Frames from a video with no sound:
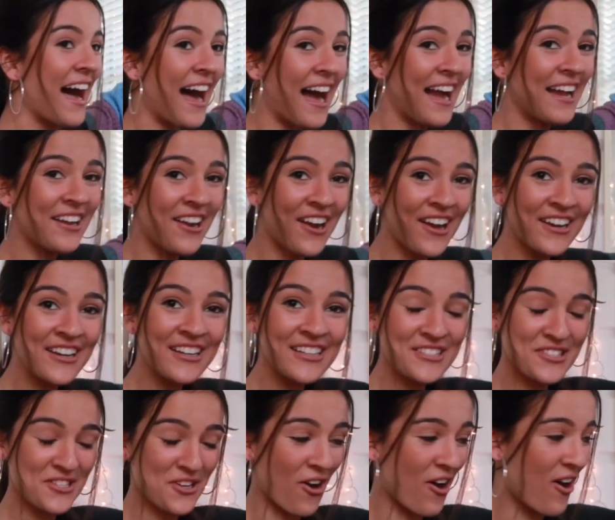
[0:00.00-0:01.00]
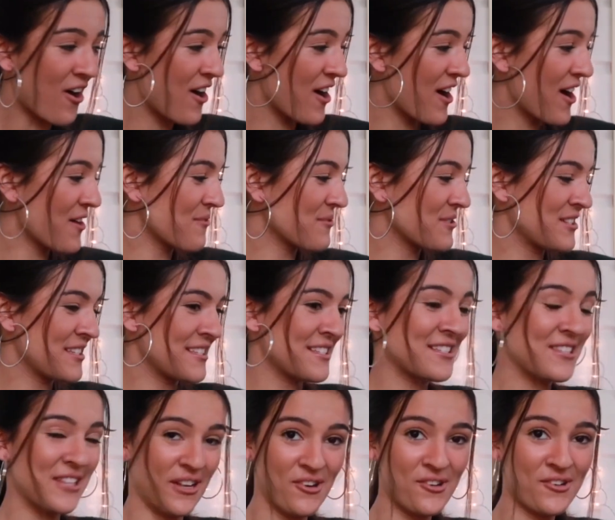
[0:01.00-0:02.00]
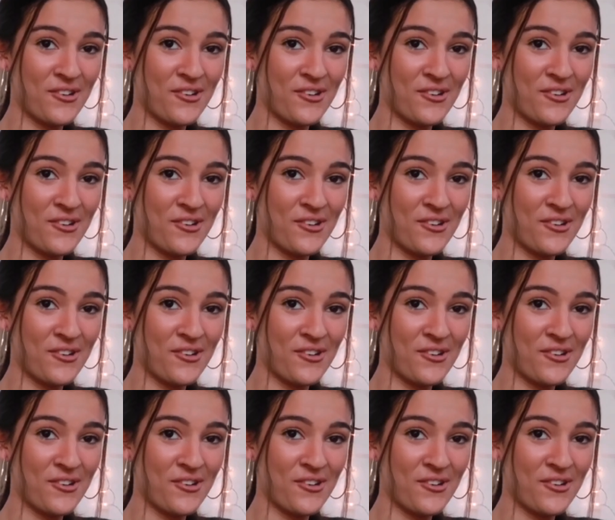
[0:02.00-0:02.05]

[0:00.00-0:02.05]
I got a guitar, which is so